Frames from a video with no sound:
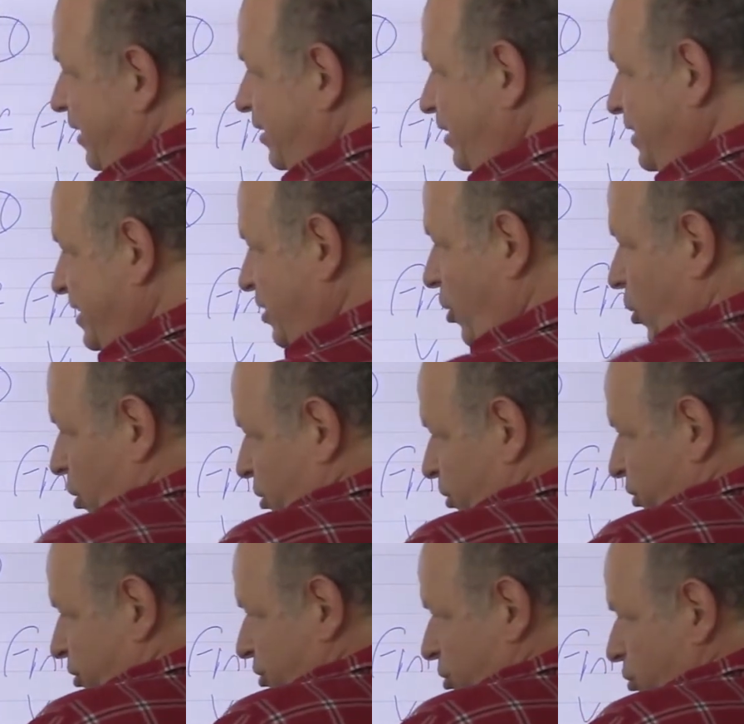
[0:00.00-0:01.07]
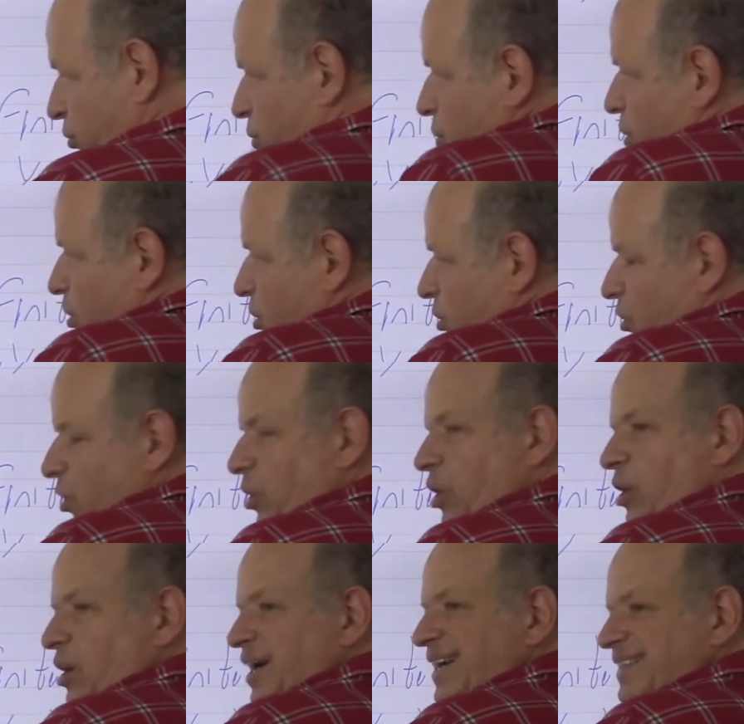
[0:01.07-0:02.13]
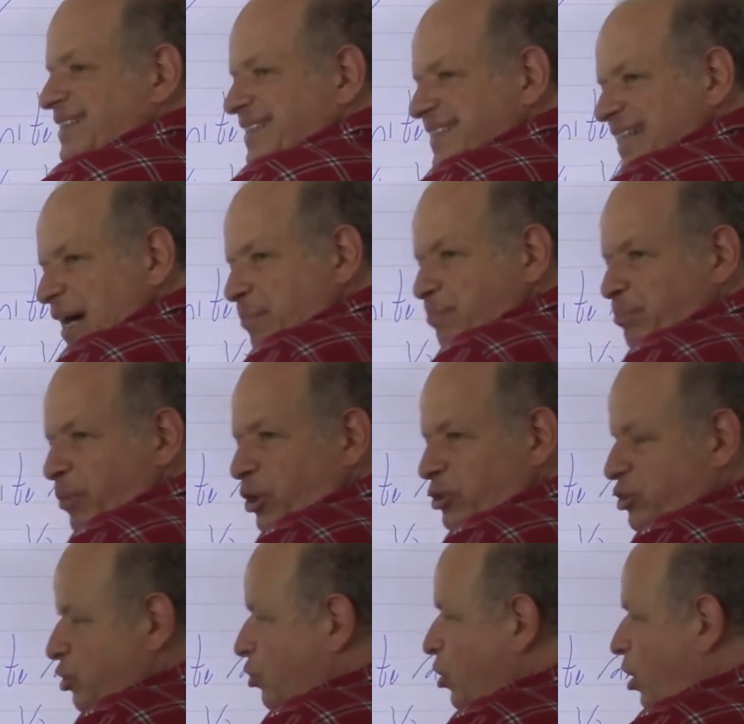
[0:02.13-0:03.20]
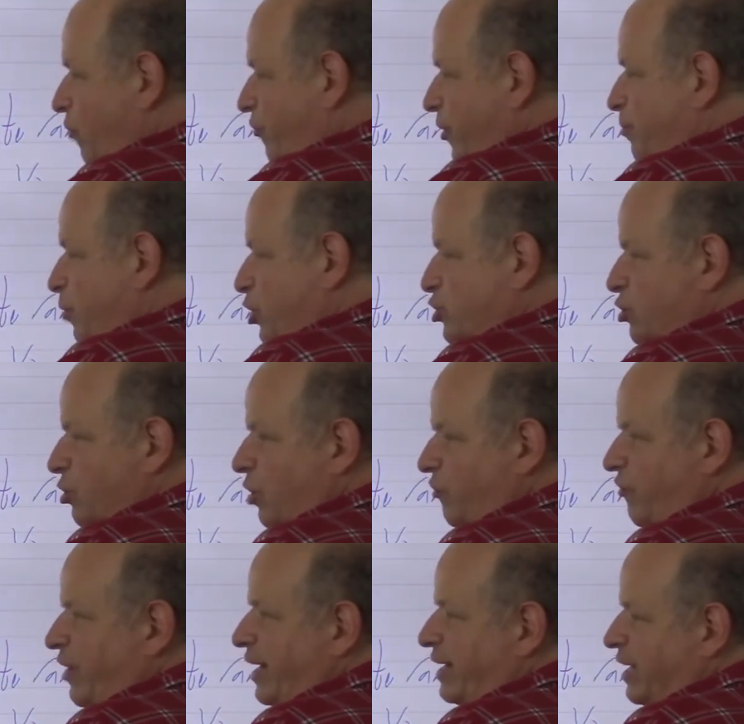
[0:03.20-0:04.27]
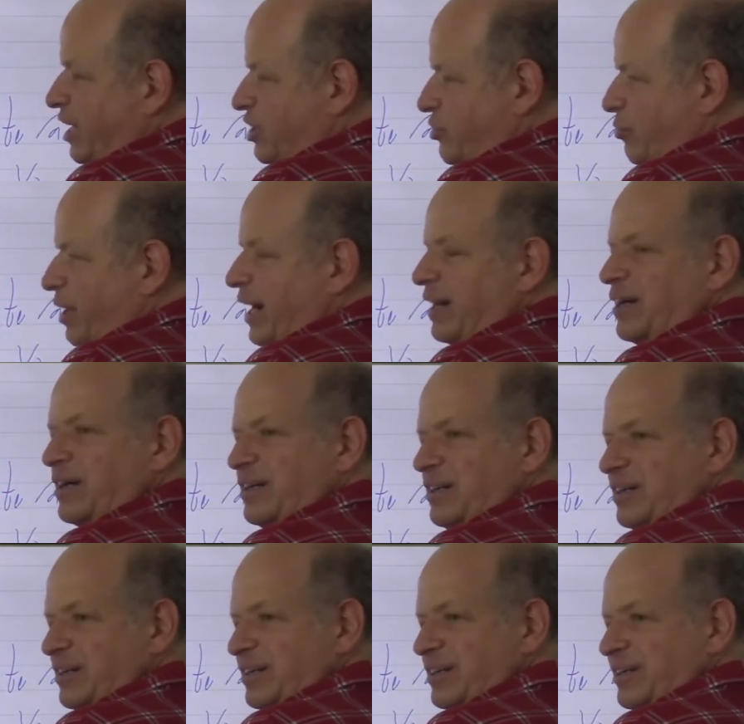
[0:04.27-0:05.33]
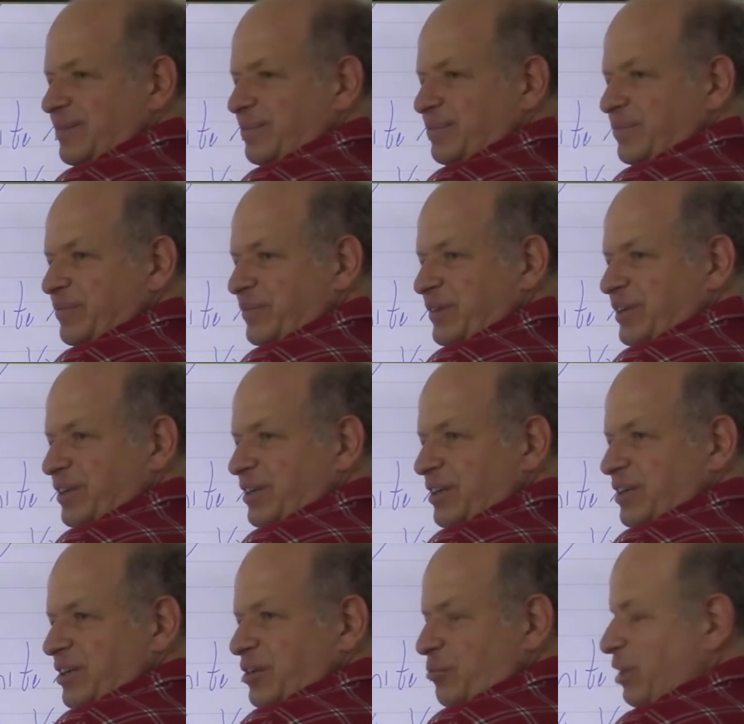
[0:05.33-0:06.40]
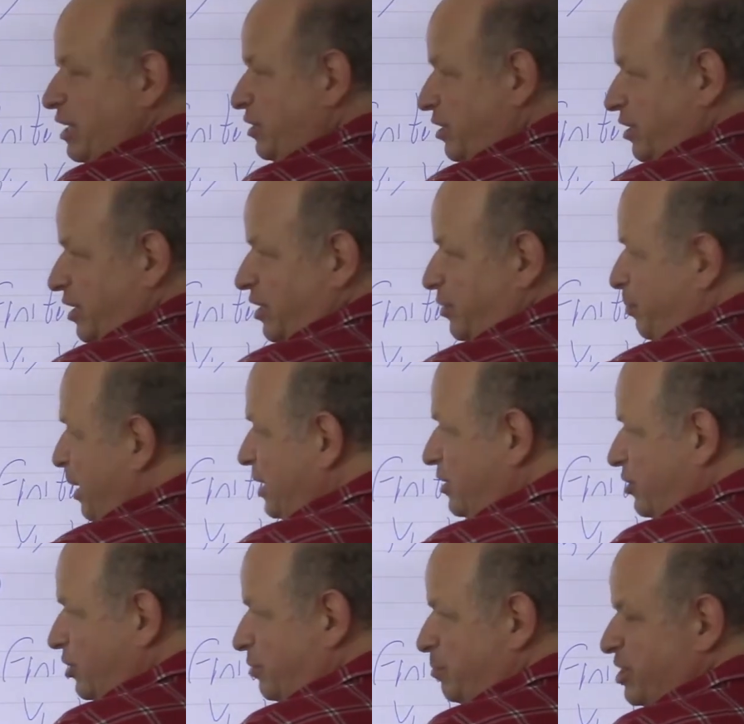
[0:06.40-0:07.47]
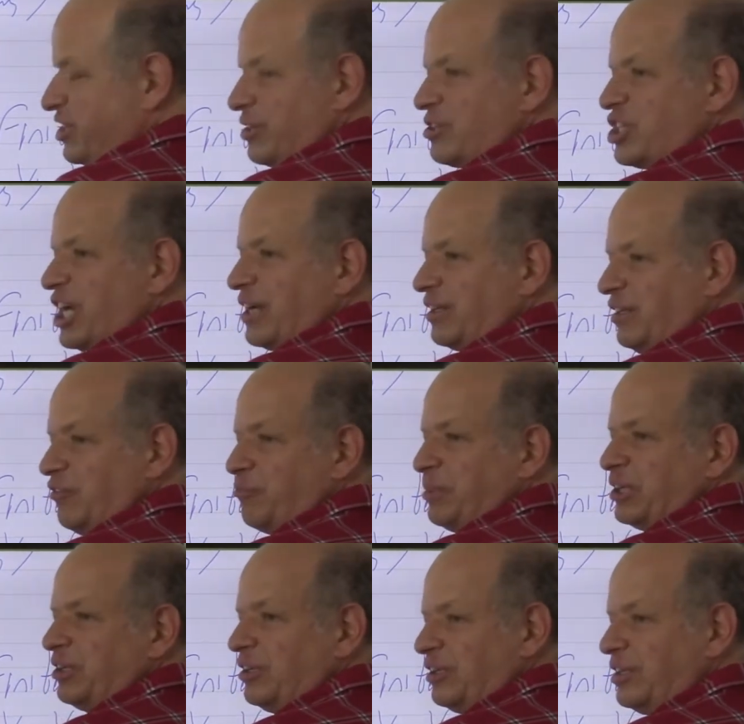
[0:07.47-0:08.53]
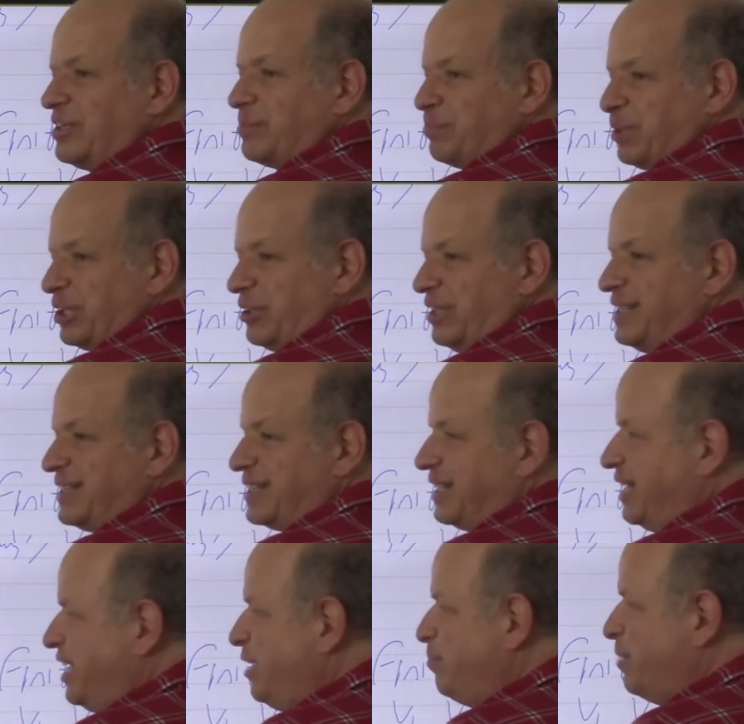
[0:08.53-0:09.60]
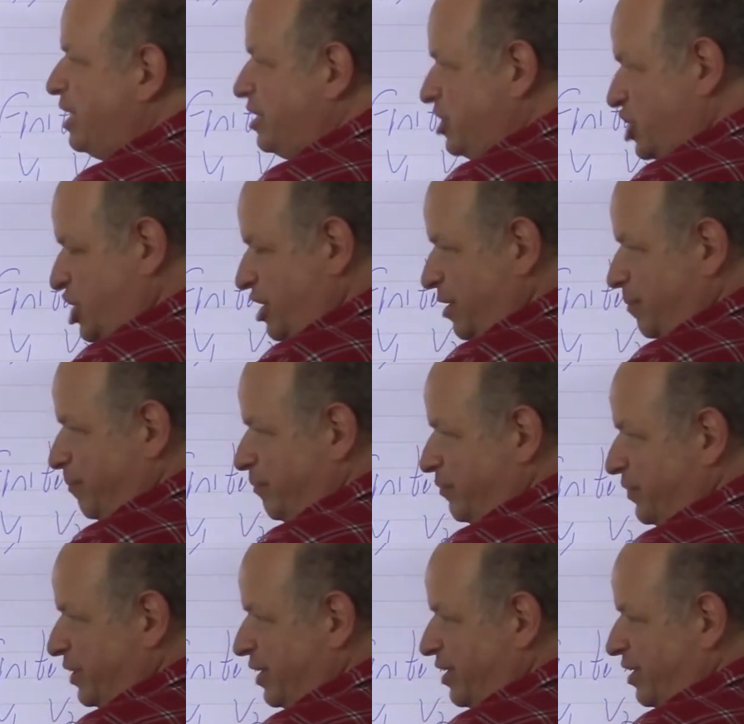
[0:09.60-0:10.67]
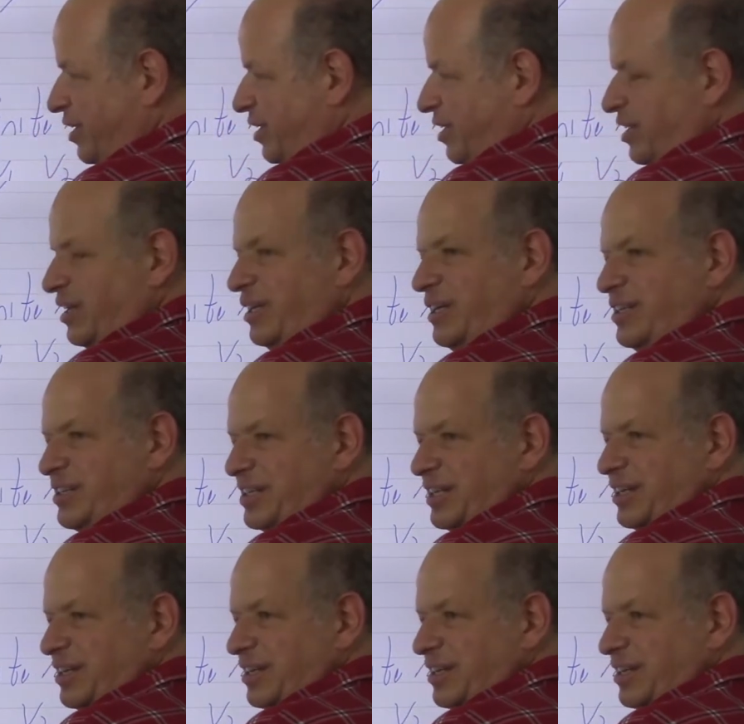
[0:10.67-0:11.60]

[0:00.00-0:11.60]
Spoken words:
it's onto a submodule of a module of finite rank. Right? It might not be surjective, but its image is